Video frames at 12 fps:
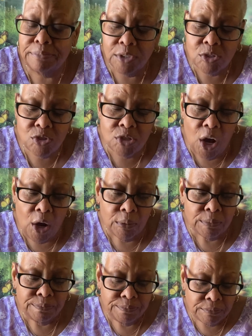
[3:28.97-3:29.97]
So
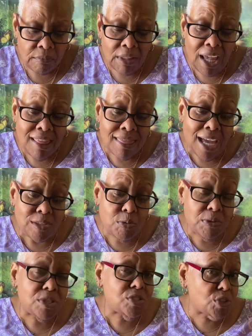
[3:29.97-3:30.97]
that's
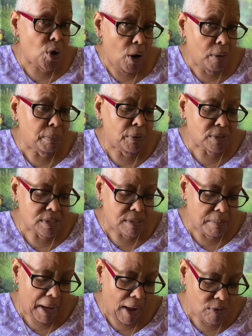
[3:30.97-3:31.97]
what this card pull is
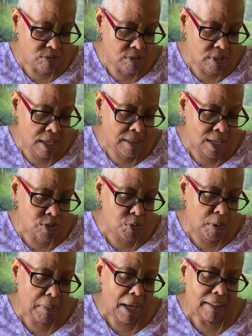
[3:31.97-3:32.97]
about. And that's
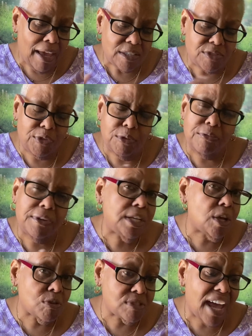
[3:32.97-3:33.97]
what my last few
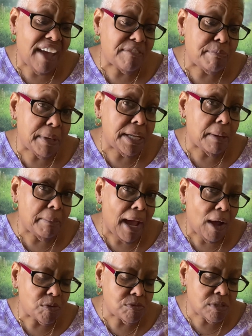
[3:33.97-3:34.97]
videos have been
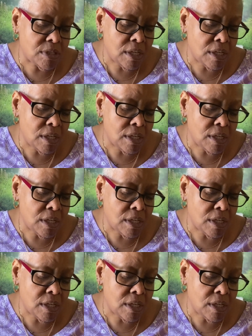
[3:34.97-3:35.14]
about.